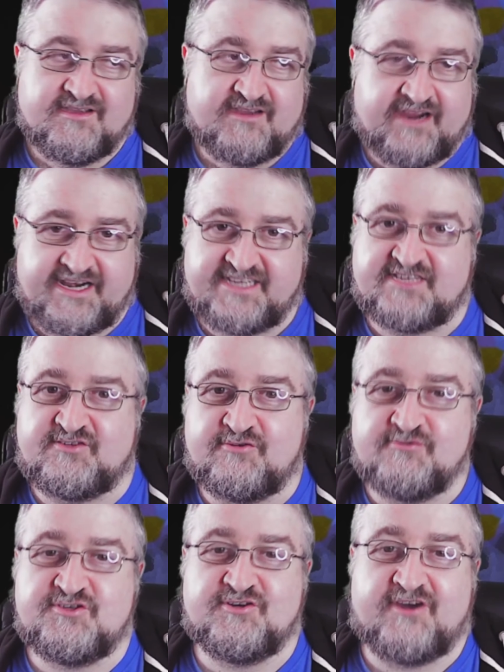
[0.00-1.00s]
and he's a
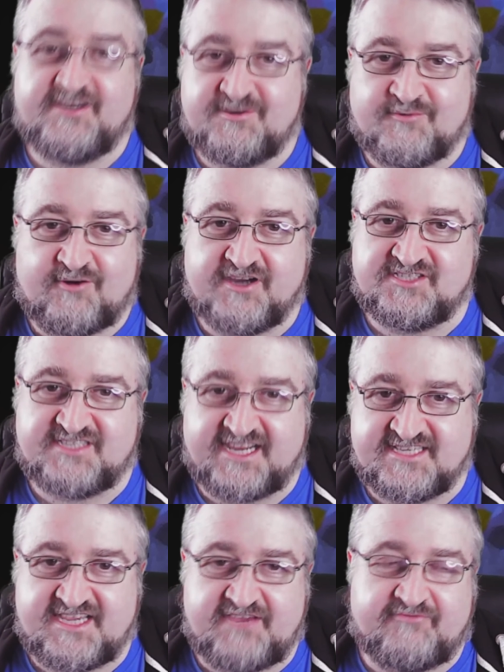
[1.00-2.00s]
total joy to watch
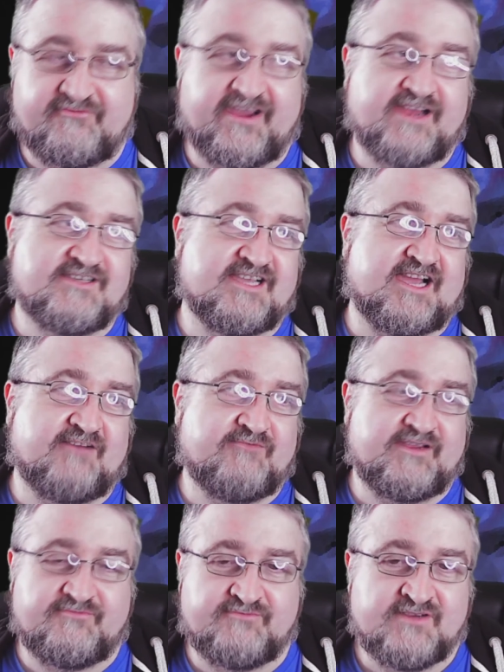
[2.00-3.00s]
as he finds
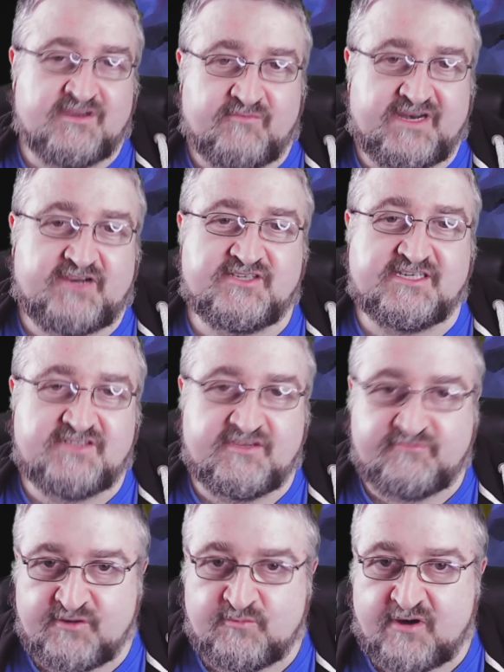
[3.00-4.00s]
halfway when he goes into the
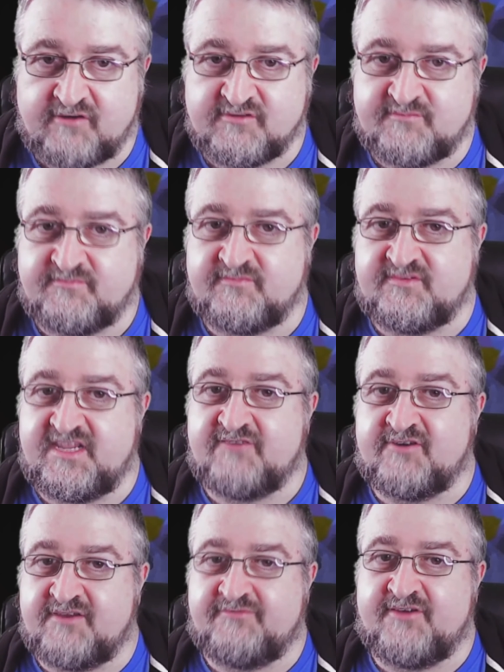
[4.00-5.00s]
real world later on
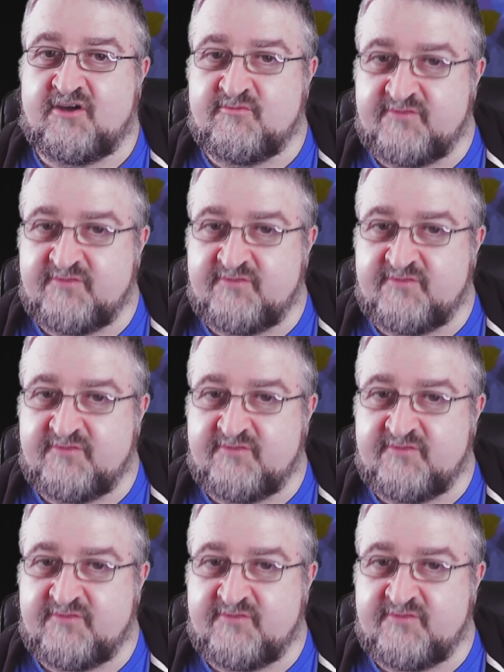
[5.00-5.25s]
in the film.